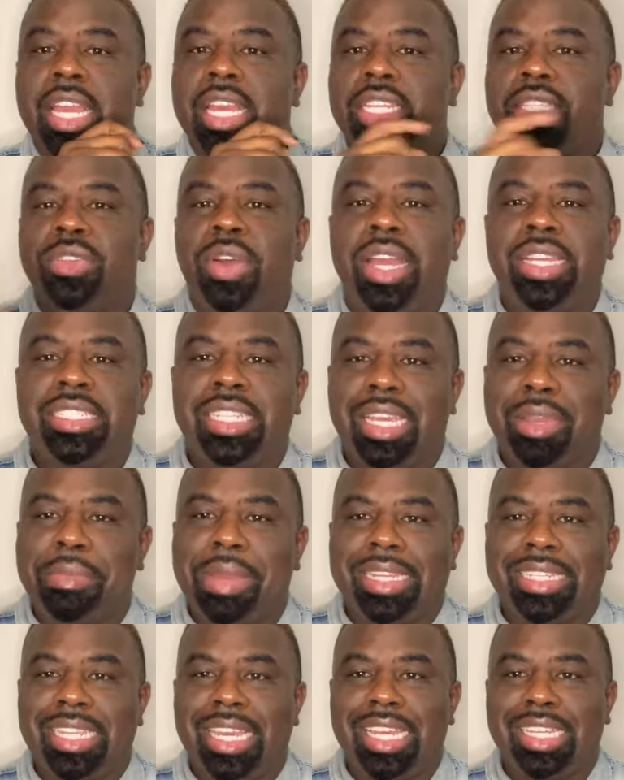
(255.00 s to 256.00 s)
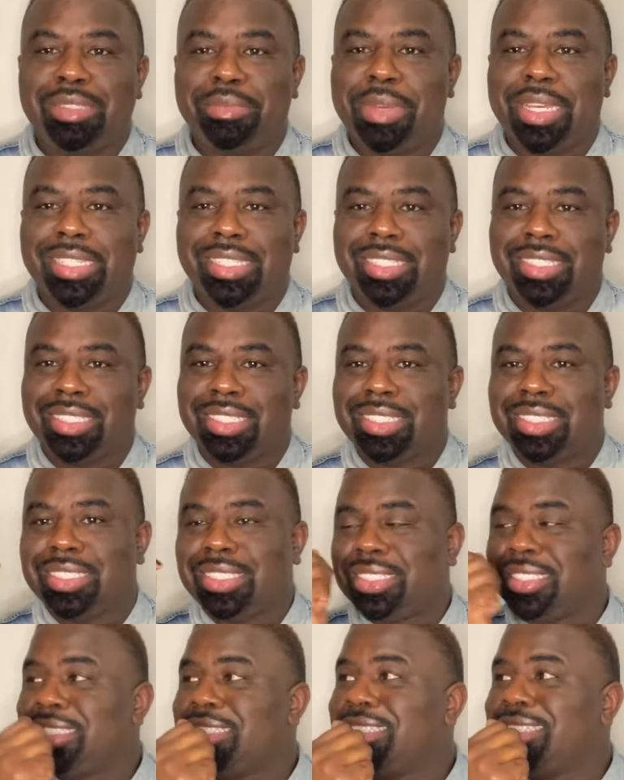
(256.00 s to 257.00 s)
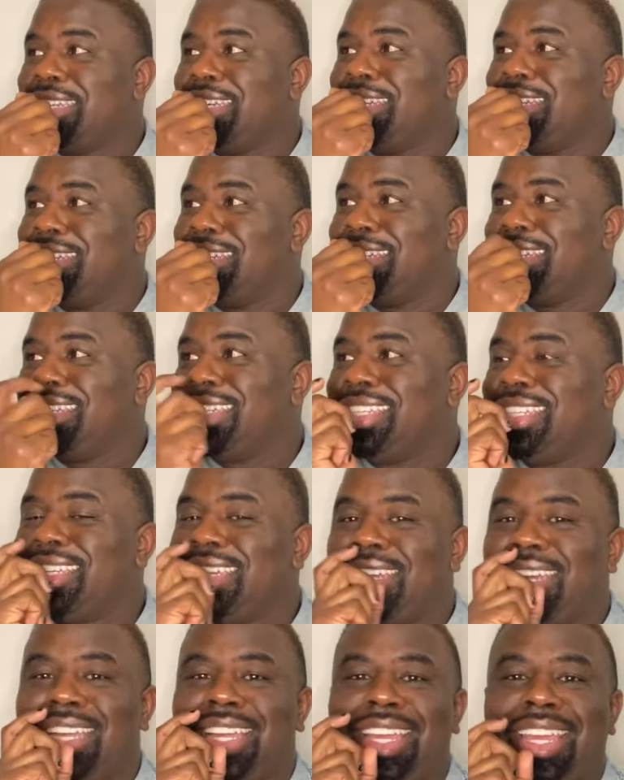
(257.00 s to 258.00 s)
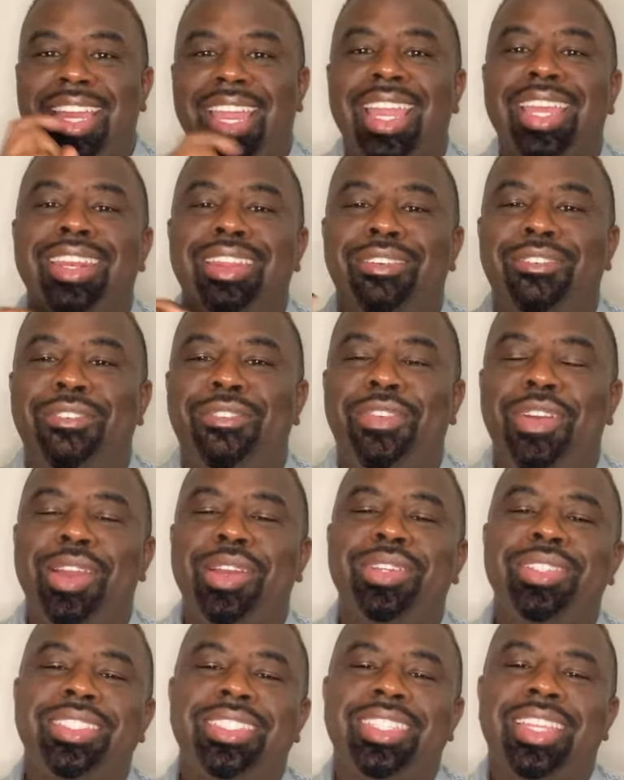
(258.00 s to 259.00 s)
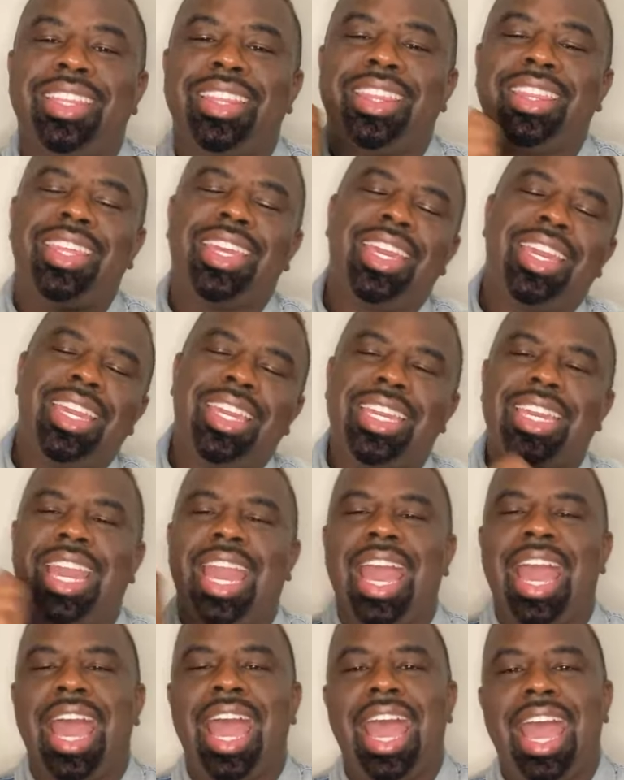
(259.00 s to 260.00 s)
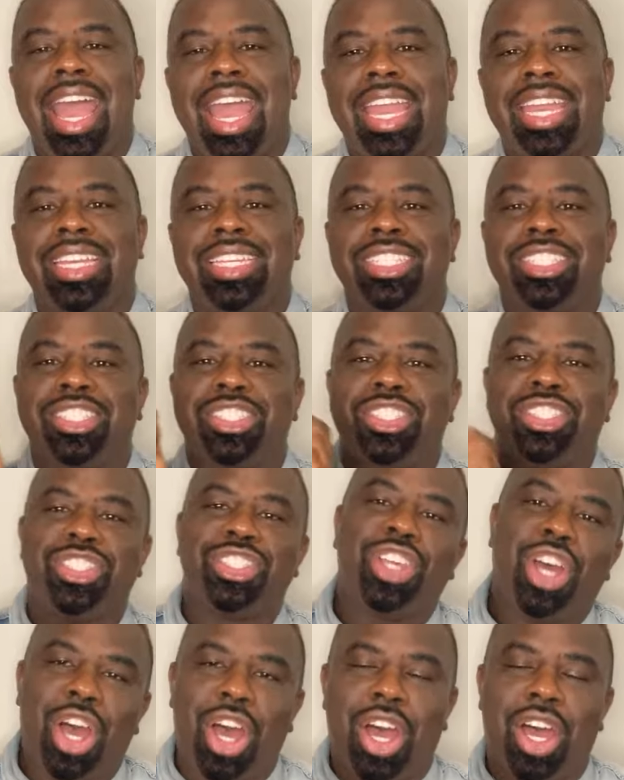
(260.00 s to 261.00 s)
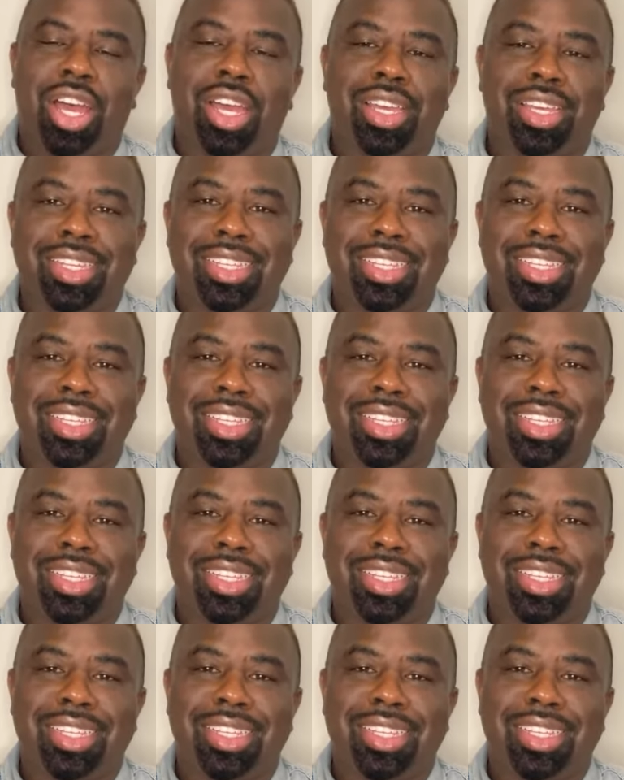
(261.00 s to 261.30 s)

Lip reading: So I check my text messages. And the first thing I saw